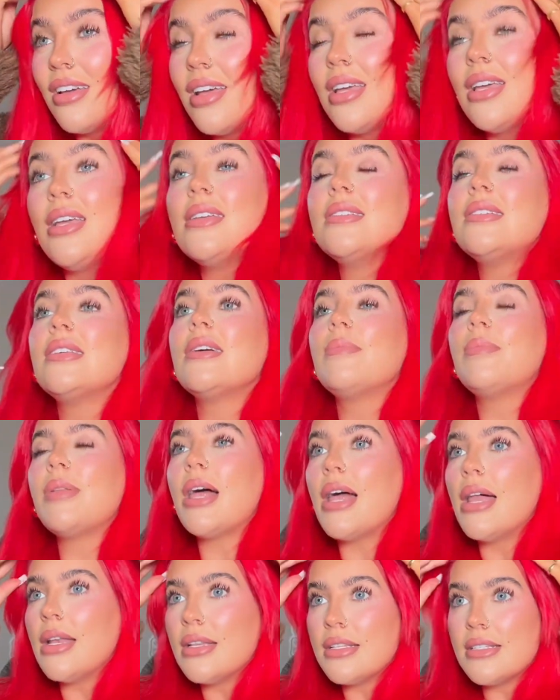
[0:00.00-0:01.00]
Easier
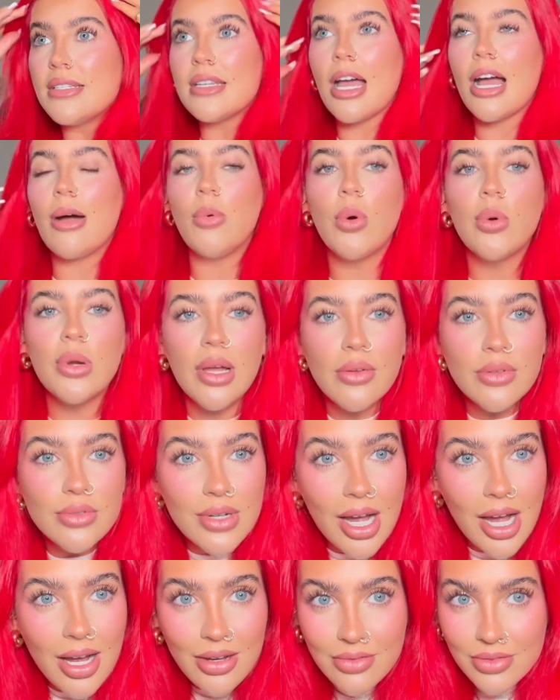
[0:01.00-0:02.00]
blend. I won't have to
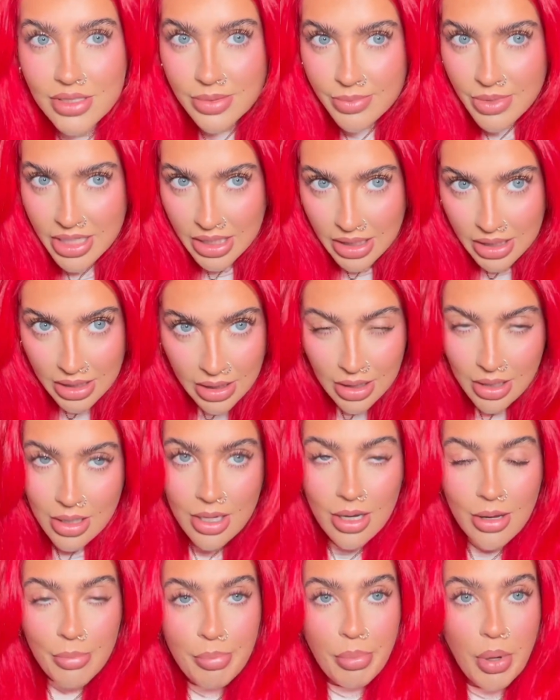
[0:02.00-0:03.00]
have as many
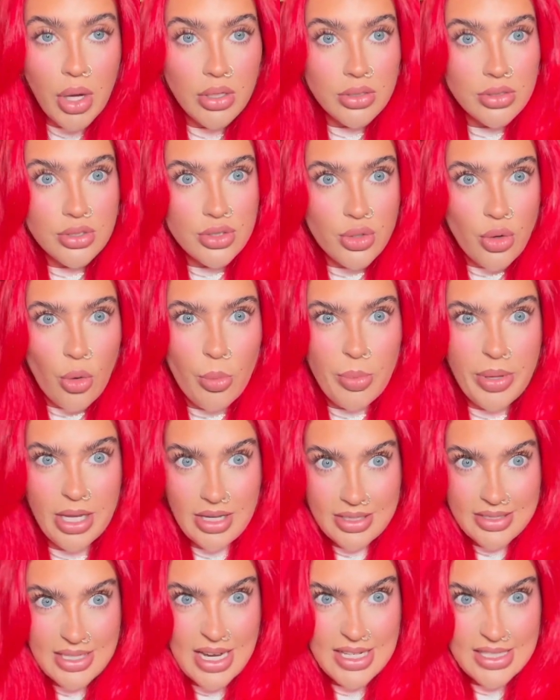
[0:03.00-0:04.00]
bonds up here
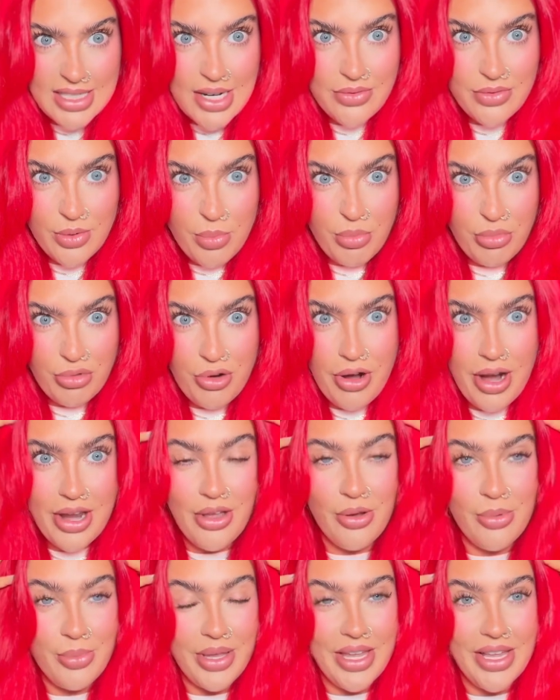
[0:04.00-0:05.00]
because I had to have them right
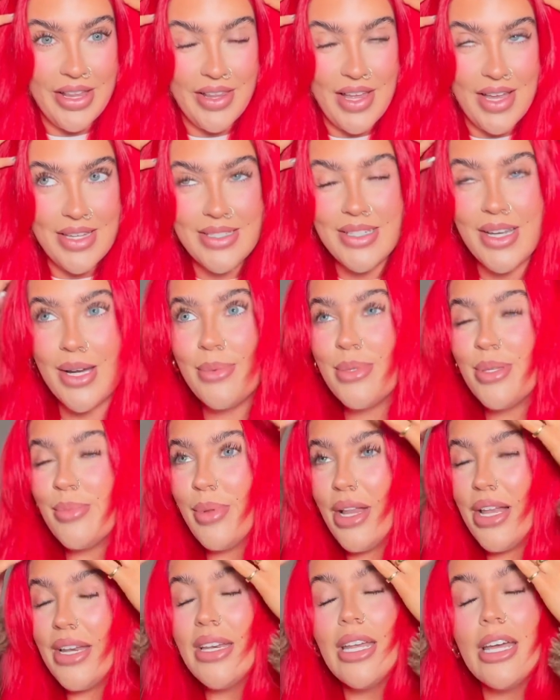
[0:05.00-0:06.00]
up here last time to
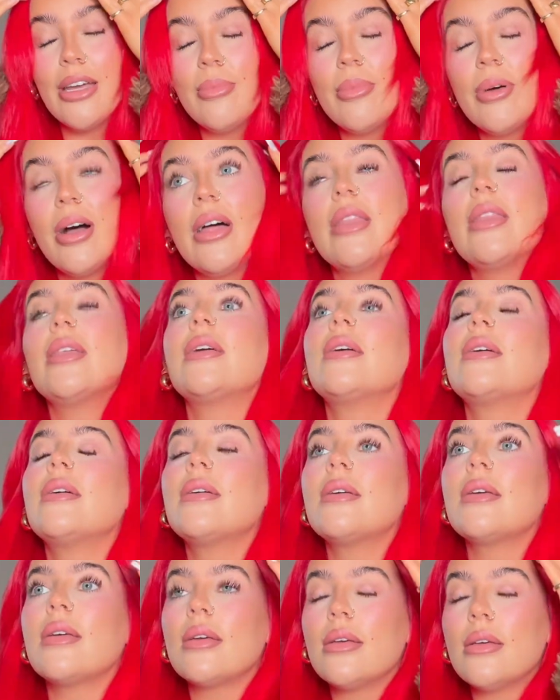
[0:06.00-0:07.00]
blend it. But I think
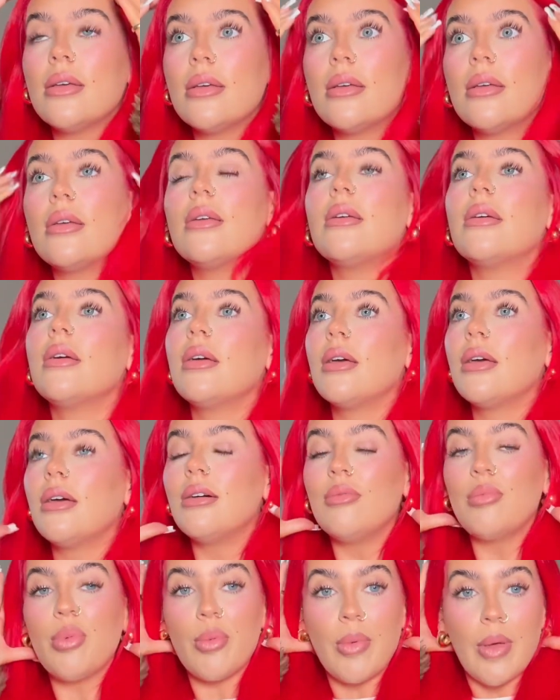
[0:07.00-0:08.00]

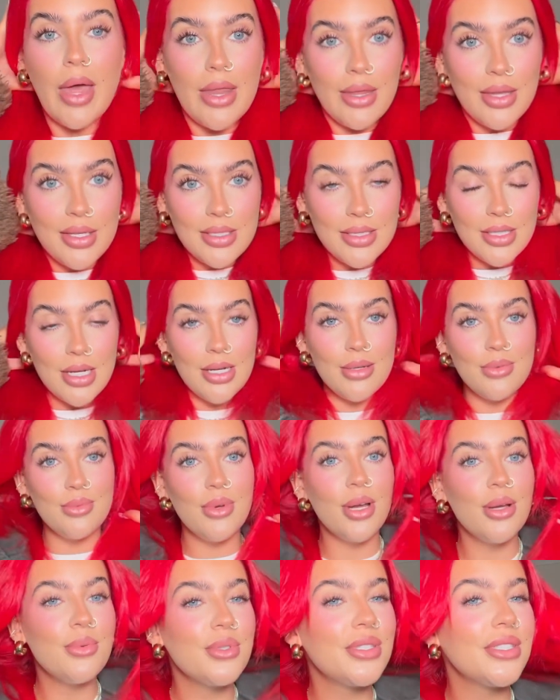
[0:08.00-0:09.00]
it'll be better this time.
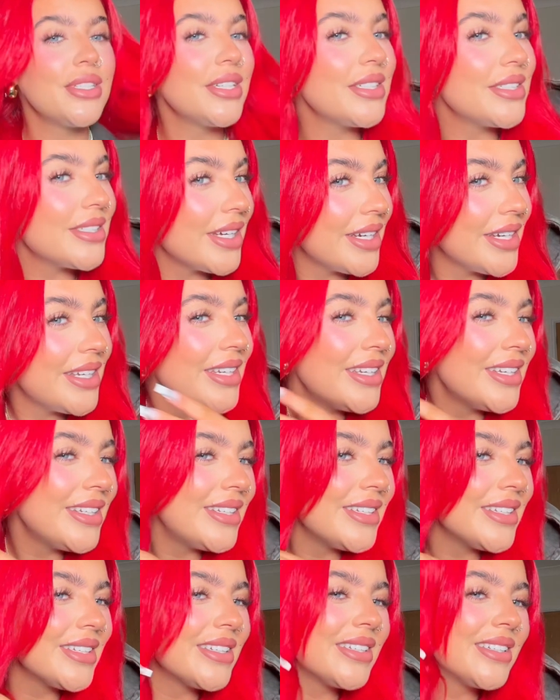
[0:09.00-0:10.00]
I'm just excited
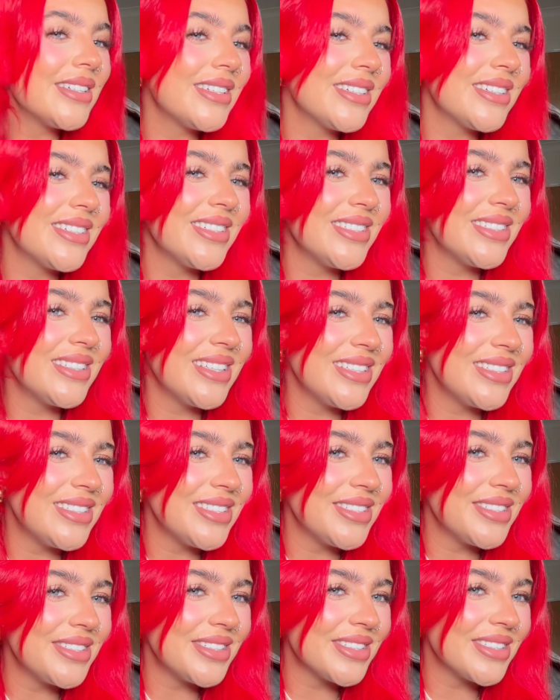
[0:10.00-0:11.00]
because this
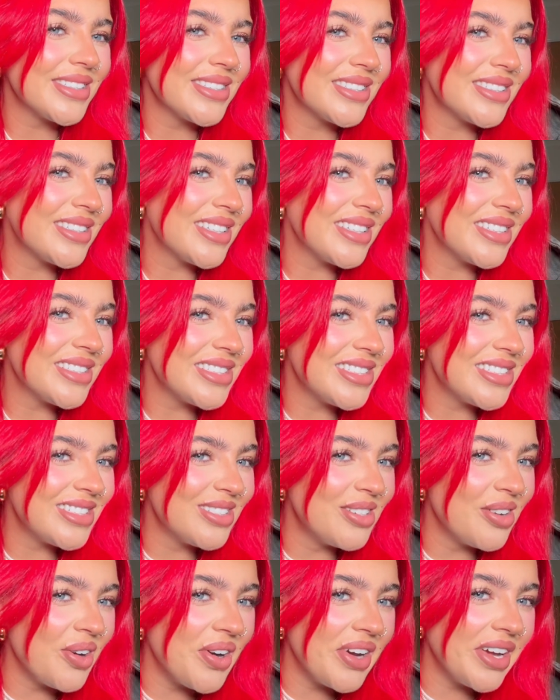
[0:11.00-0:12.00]
is
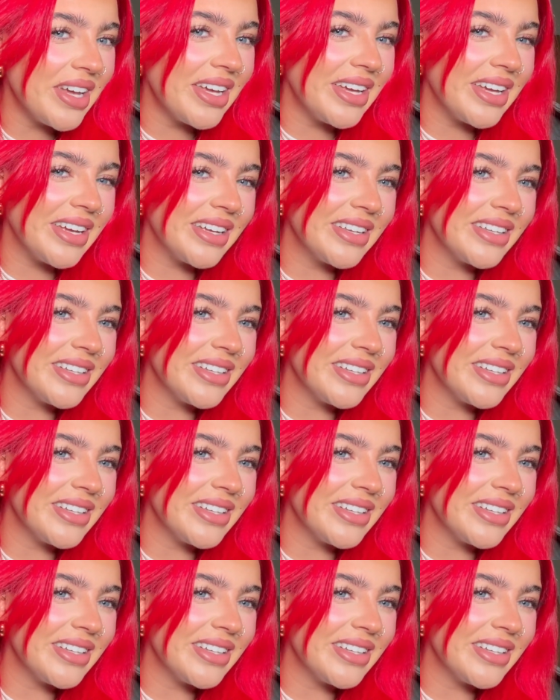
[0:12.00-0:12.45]
not it.